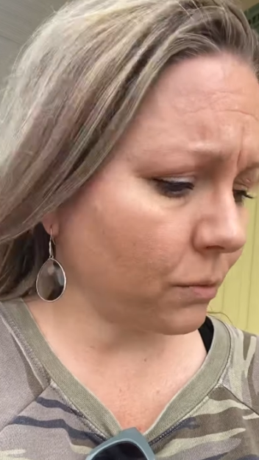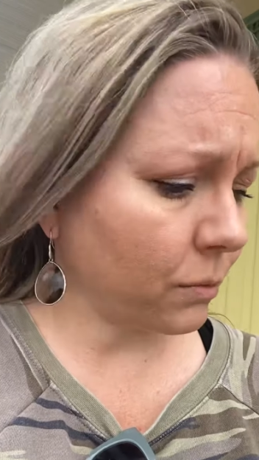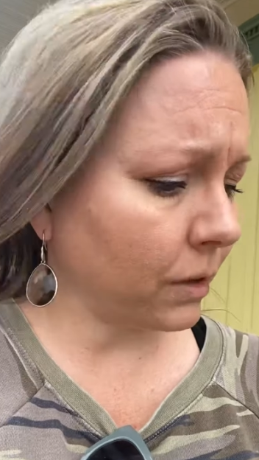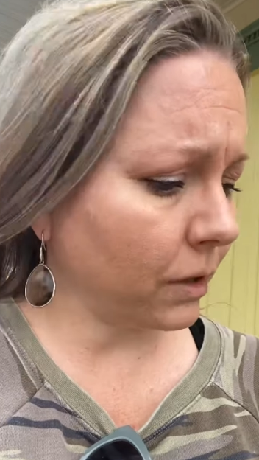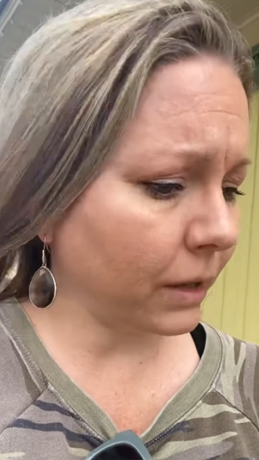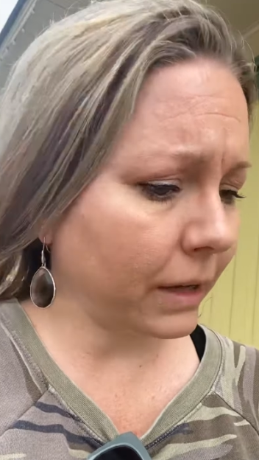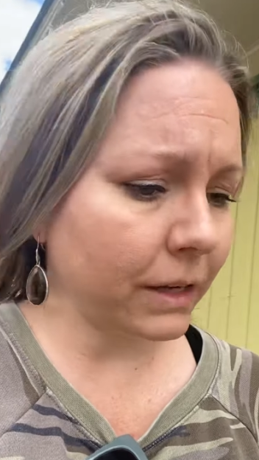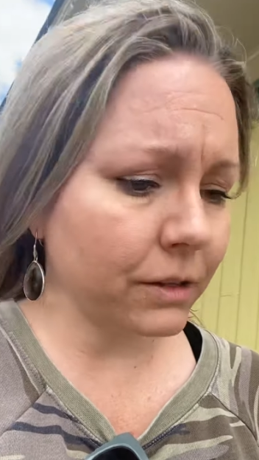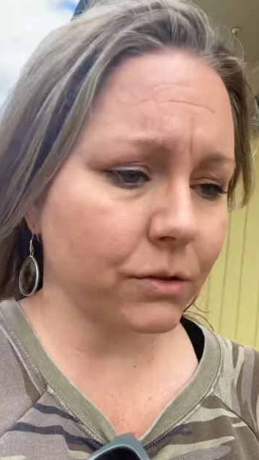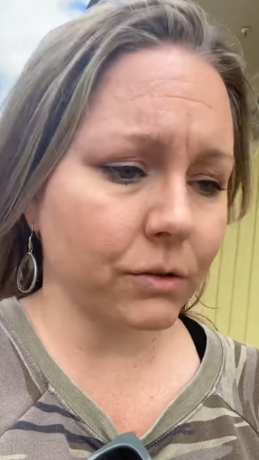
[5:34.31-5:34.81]

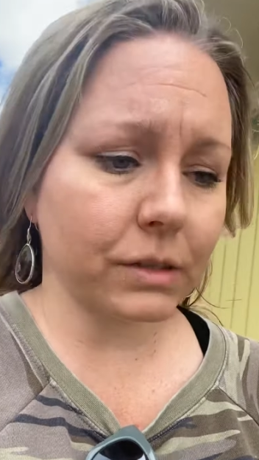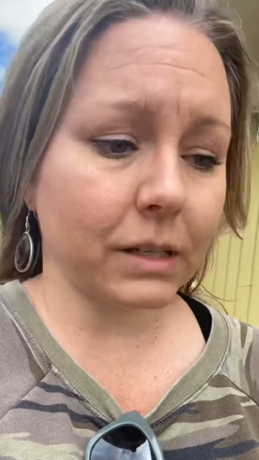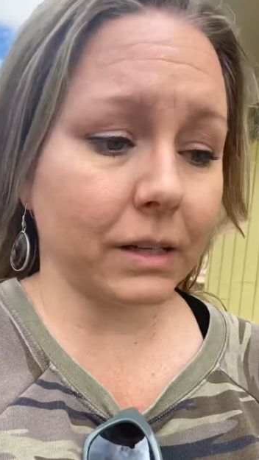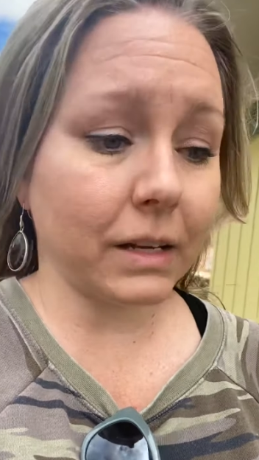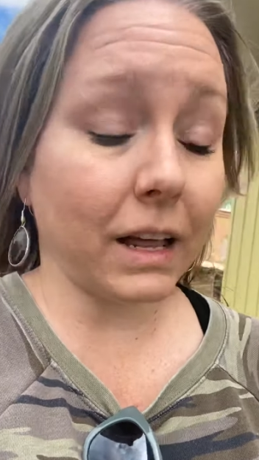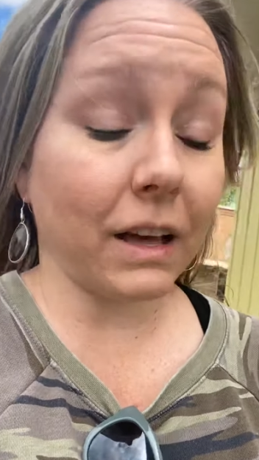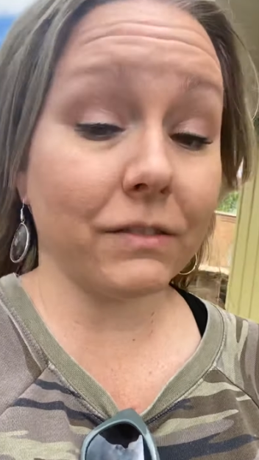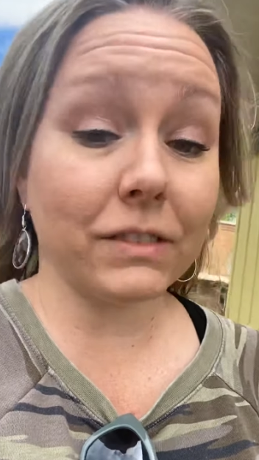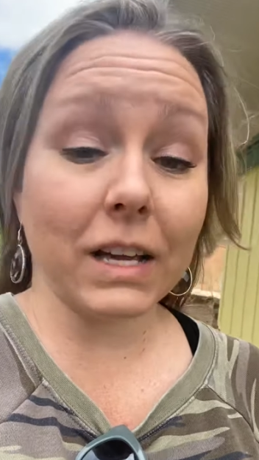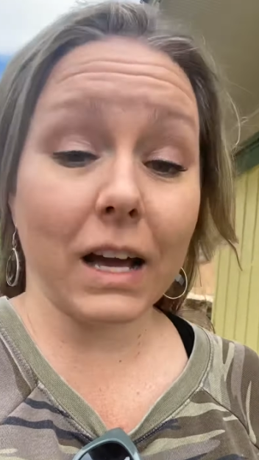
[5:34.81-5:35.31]
Well, Andrews
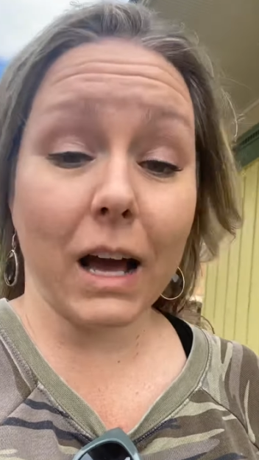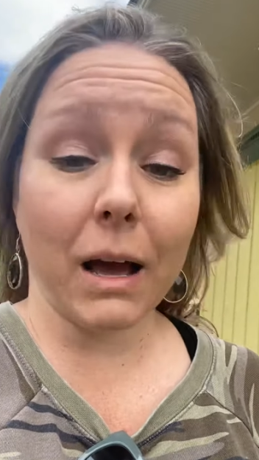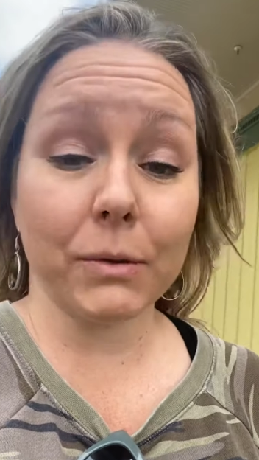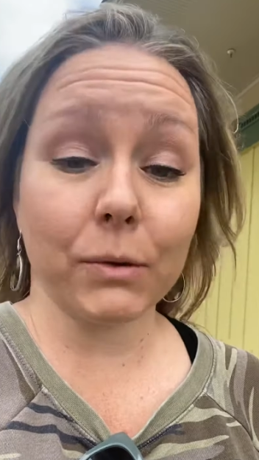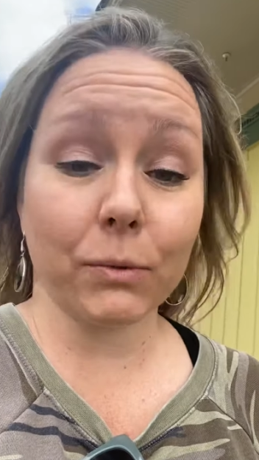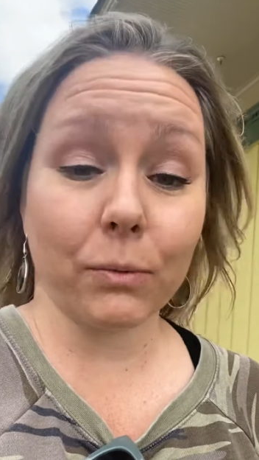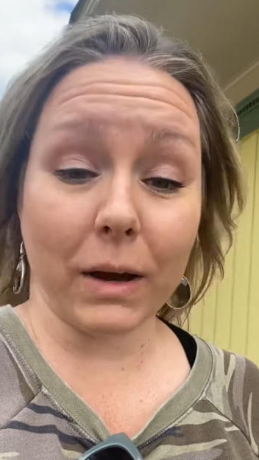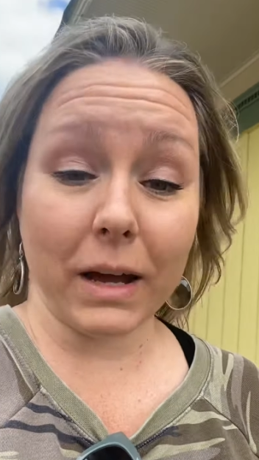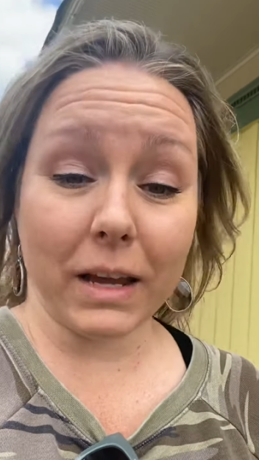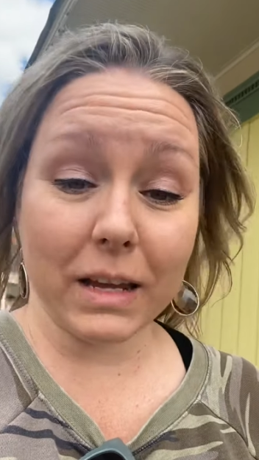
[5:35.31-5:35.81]
didn't have time
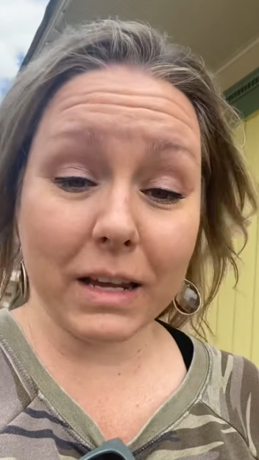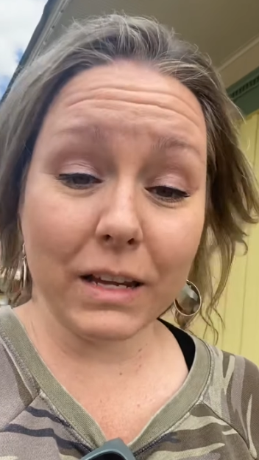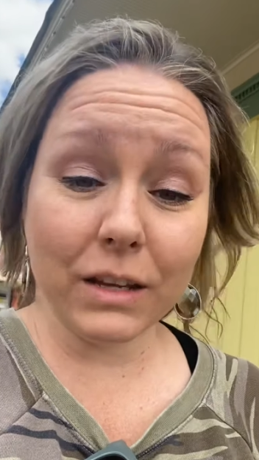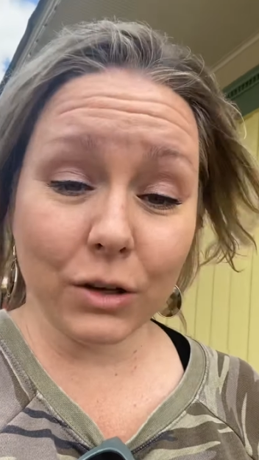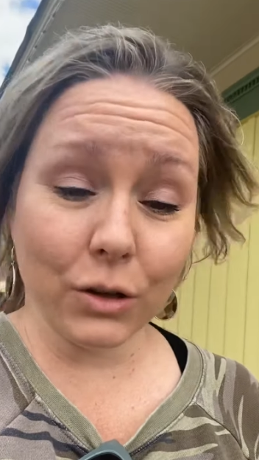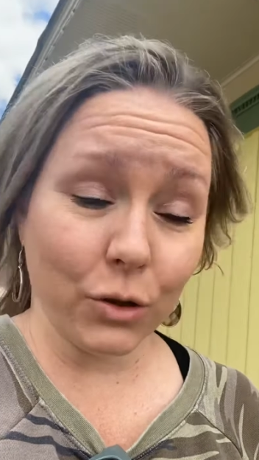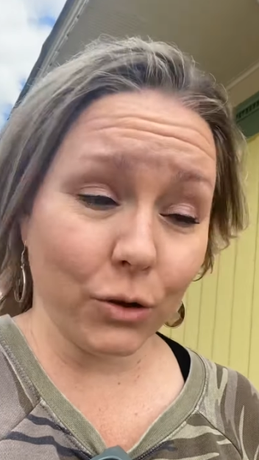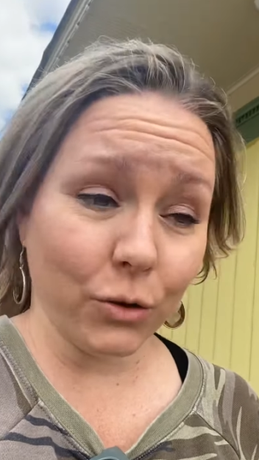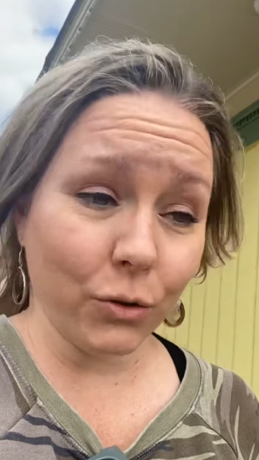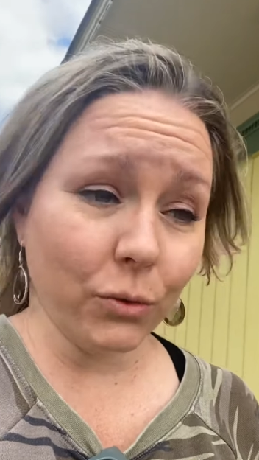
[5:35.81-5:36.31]
to wait. He
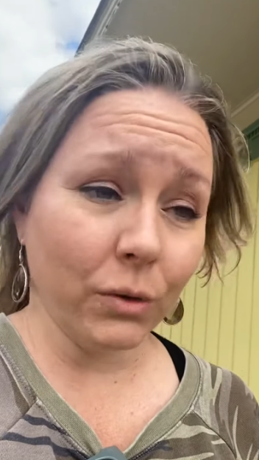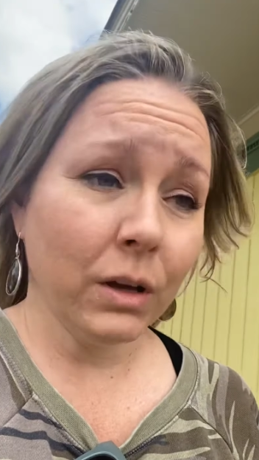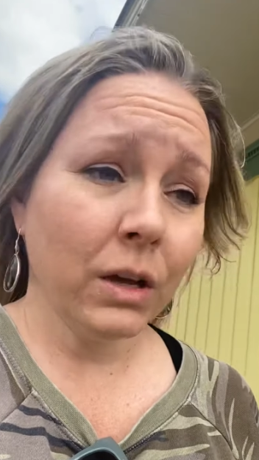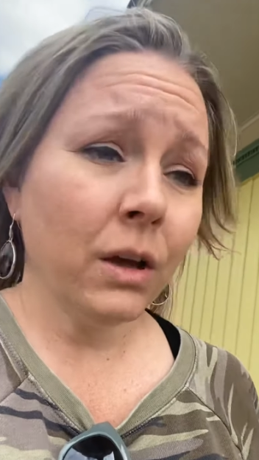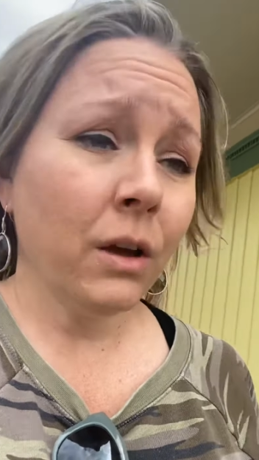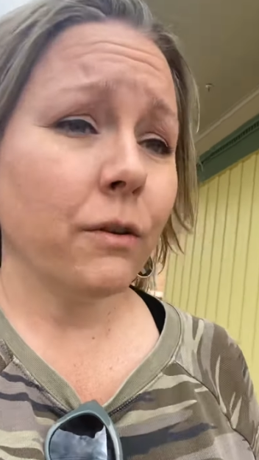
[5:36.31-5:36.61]
knew